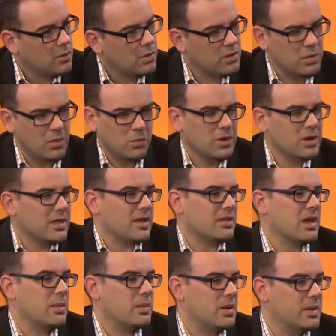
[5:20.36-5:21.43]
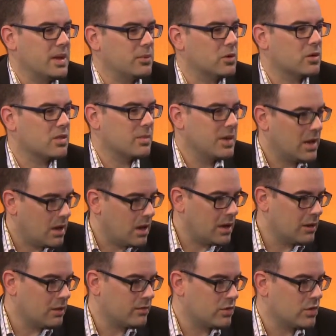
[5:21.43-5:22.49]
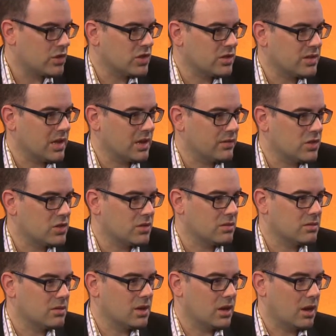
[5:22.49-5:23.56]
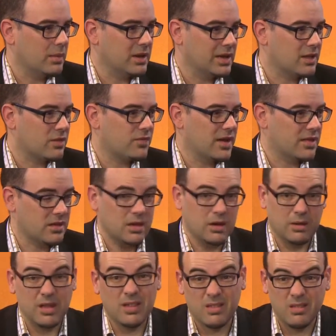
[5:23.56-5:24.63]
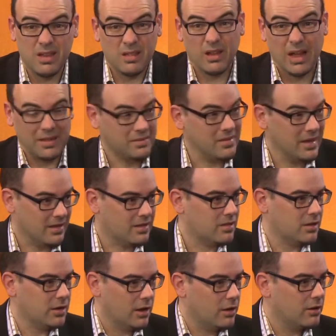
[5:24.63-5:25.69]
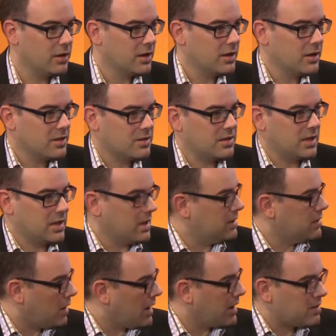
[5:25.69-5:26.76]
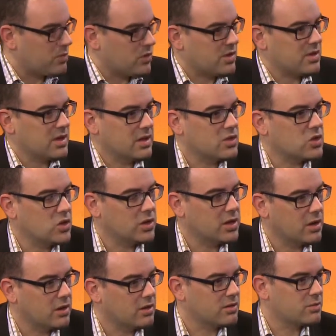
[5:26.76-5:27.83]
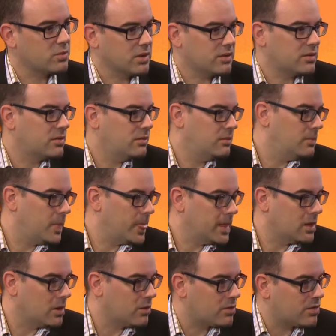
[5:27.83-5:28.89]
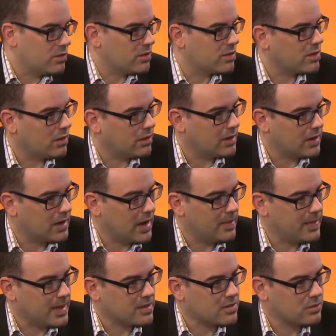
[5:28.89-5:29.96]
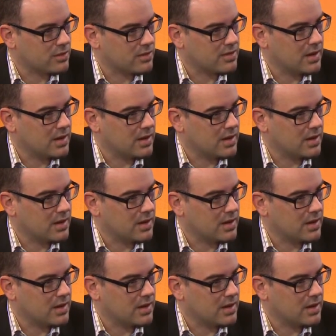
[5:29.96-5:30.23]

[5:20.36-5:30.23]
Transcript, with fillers: What does that say about people? Because, I mean, a lot of Christian television, you know, I mean, let's face it, you know, is like this, you know, sitting in nice, pristine studios with, you know, suits on and that sort of